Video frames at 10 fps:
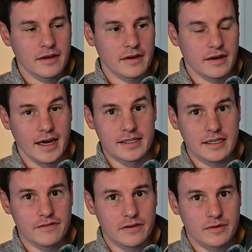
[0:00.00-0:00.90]

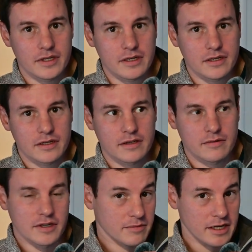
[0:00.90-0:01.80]
ND filter,
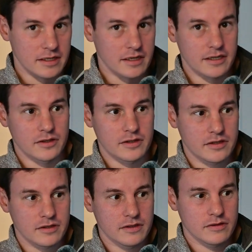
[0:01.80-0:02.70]
which basically
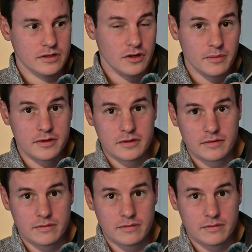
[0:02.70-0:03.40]
just stops,